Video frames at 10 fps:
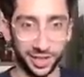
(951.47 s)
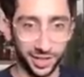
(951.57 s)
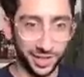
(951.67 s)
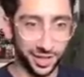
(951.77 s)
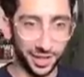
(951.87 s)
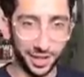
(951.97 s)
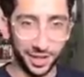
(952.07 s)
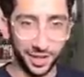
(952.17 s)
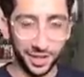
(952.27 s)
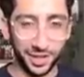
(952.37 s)

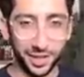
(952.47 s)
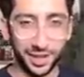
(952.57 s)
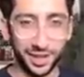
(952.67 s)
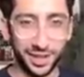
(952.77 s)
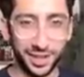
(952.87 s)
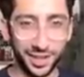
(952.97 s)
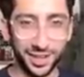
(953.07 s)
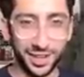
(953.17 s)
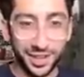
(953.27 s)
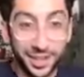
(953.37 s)

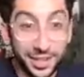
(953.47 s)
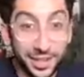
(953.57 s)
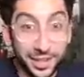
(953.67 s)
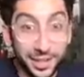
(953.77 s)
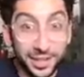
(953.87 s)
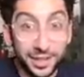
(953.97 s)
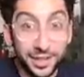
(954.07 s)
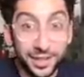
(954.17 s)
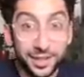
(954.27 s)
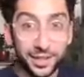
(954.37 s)

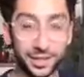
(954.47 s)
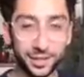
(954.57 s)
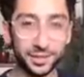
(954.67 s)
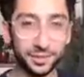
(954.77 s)
The person shown says nothing.